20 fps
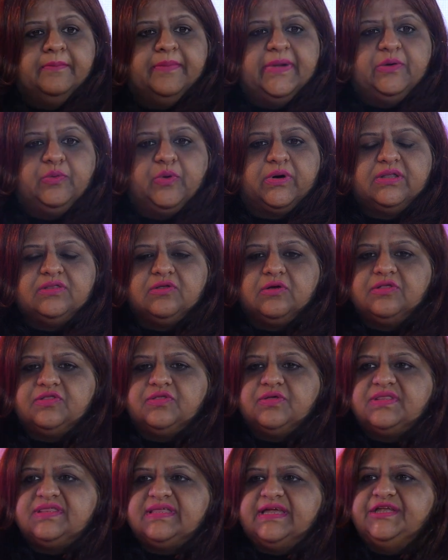But what is
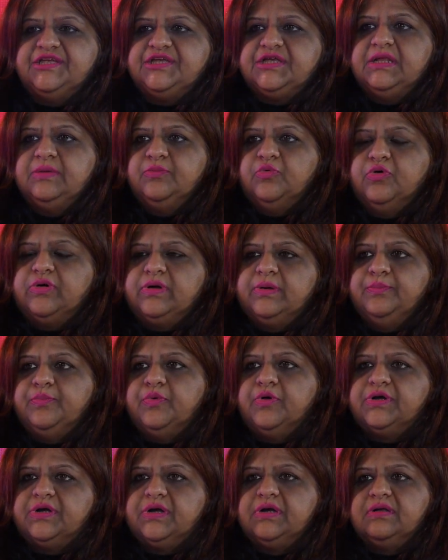also essentially more
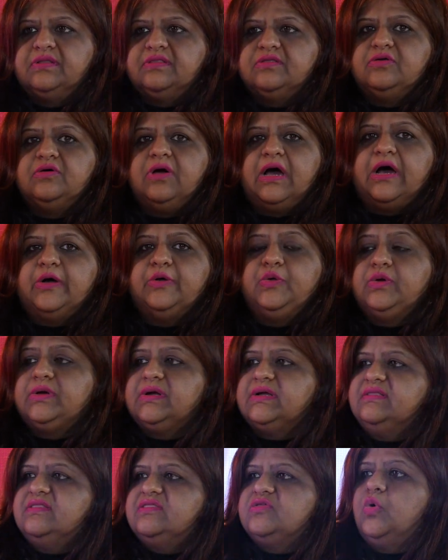important is, how you
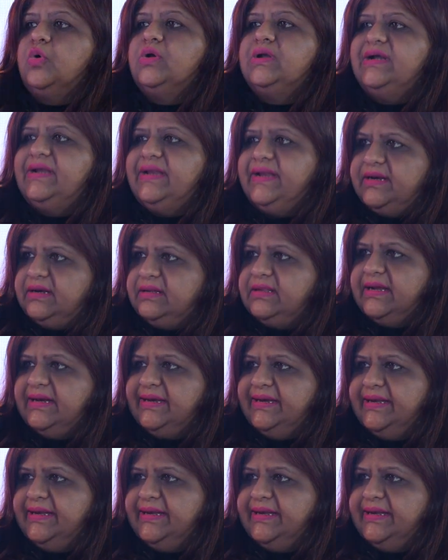consolidate that